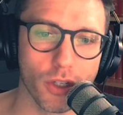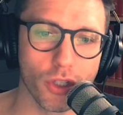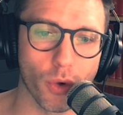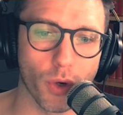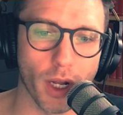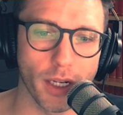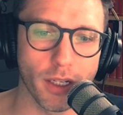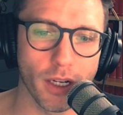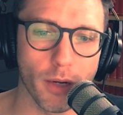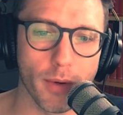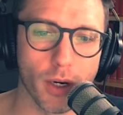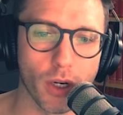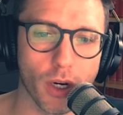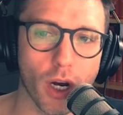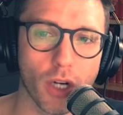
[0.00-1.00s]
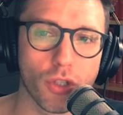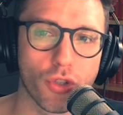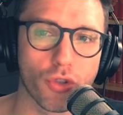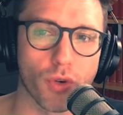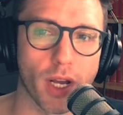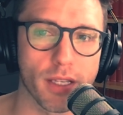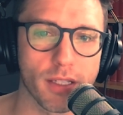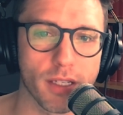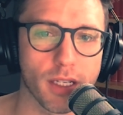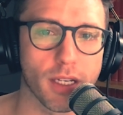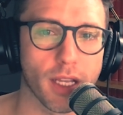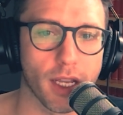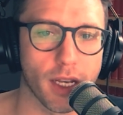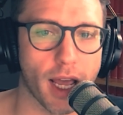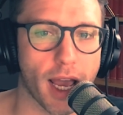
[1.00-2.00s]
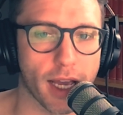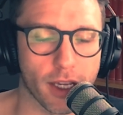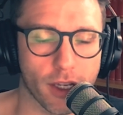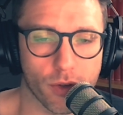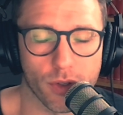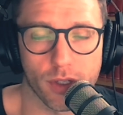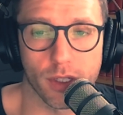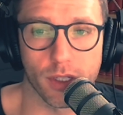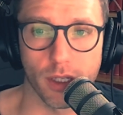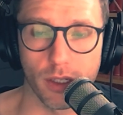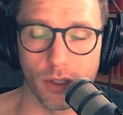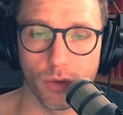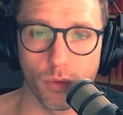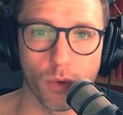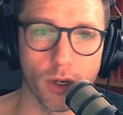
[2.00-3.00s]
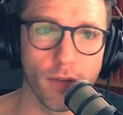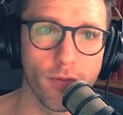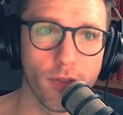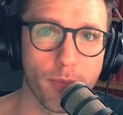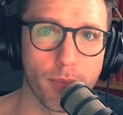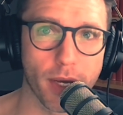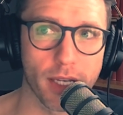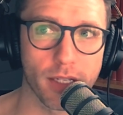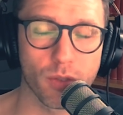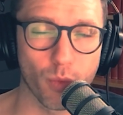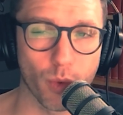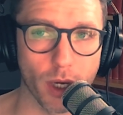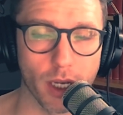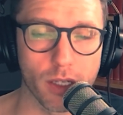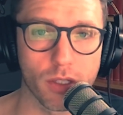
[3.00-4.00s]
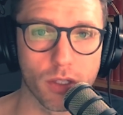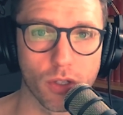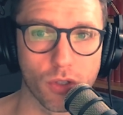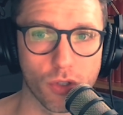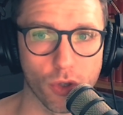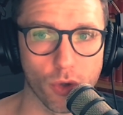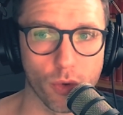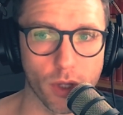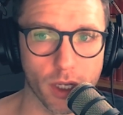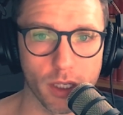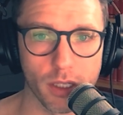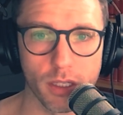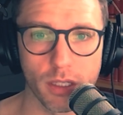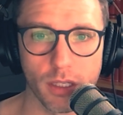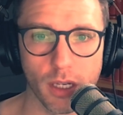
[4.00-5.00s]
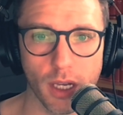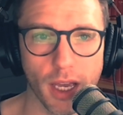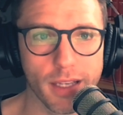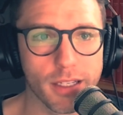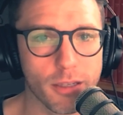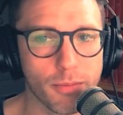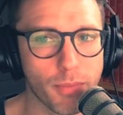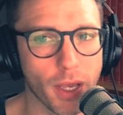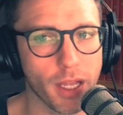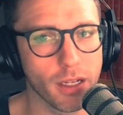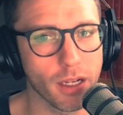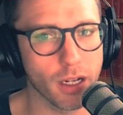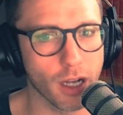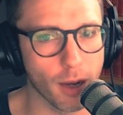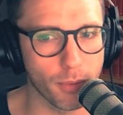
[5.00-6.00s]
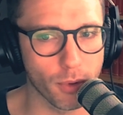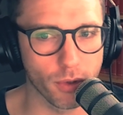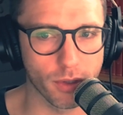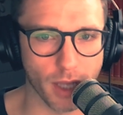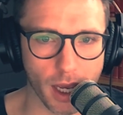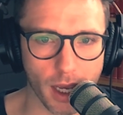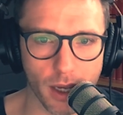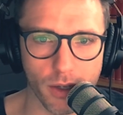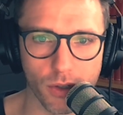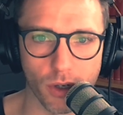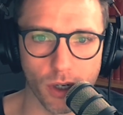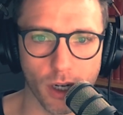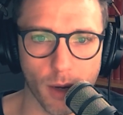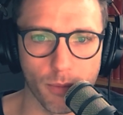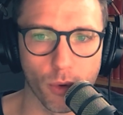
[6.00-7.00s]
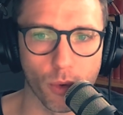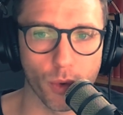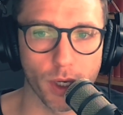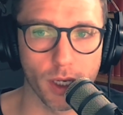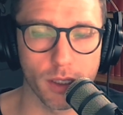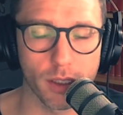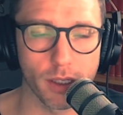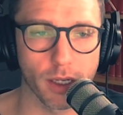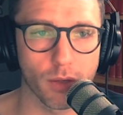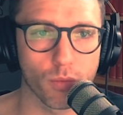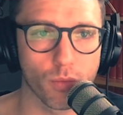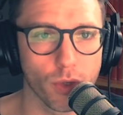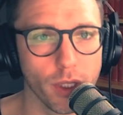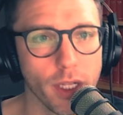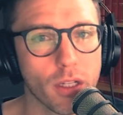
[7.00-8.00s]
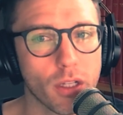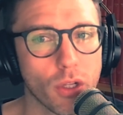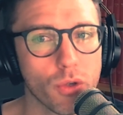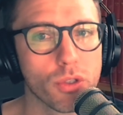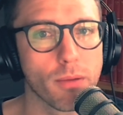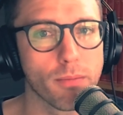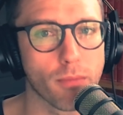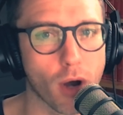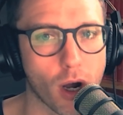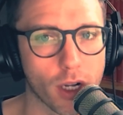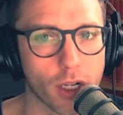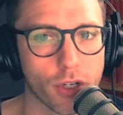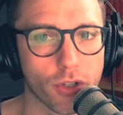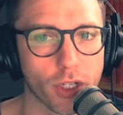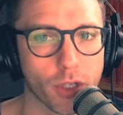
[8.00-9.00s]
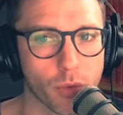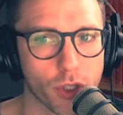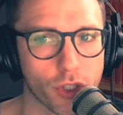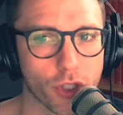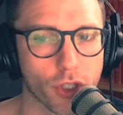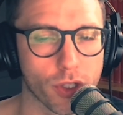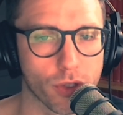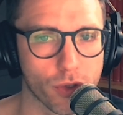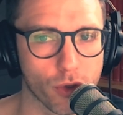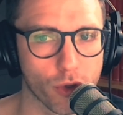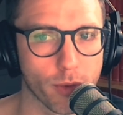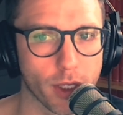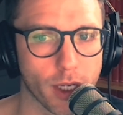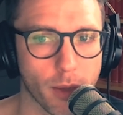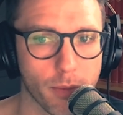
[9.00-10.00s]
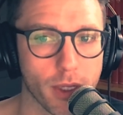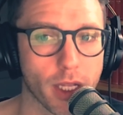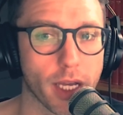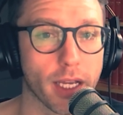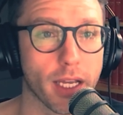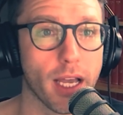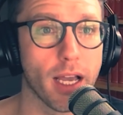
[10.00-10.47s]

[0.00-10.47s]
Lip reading: So when I talk about addressing inaccuracies, one of the best ways to do this is spend a couple days or a couple weeks like really closely monitoring what you're consuming and be like,